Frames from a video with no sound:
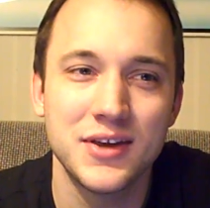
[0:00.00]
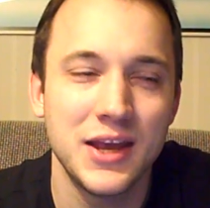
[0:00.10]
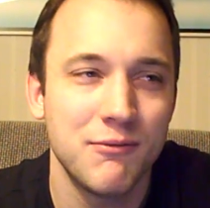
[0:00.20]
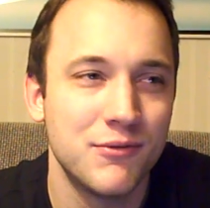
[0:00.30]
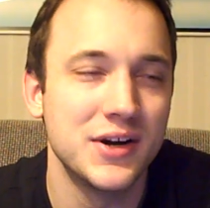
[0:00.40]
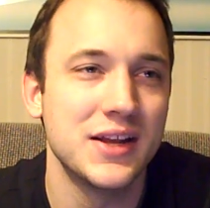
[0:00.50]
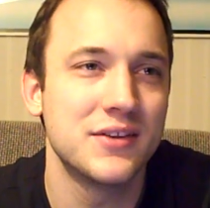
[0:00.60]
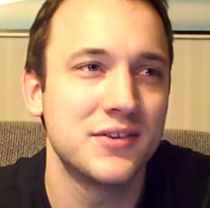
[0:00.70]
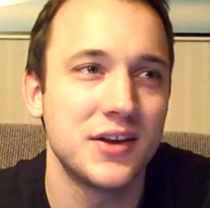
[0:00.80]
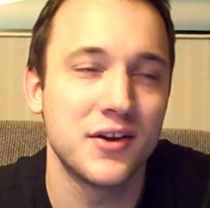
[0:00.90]
every
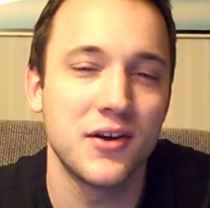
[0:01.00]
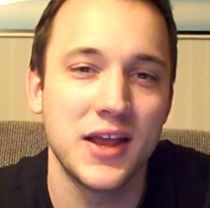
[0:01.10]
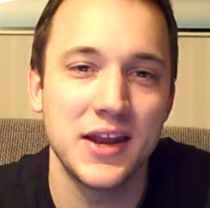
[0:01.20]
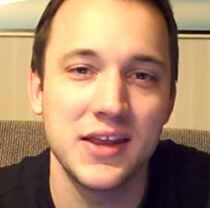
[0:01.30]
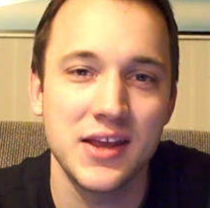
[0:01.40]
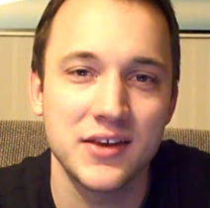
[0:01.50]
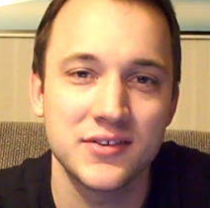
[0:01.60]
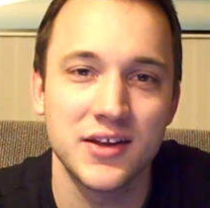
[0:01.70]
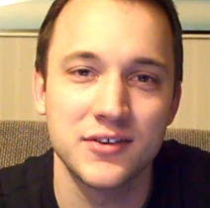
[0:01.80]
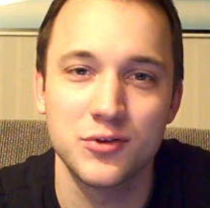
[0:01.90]
single
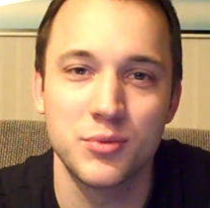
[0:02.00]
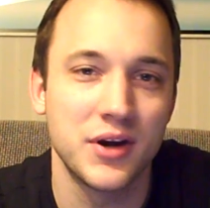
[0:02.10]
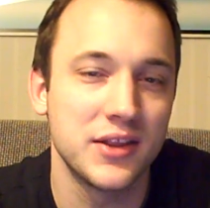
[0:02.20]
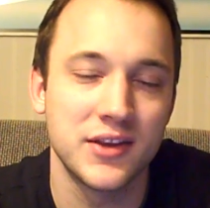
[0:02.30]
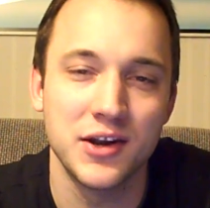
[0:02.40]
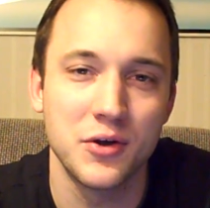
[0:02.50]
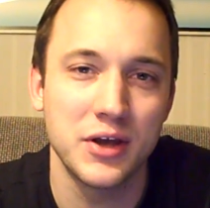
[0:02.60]
NES and Super Nintendo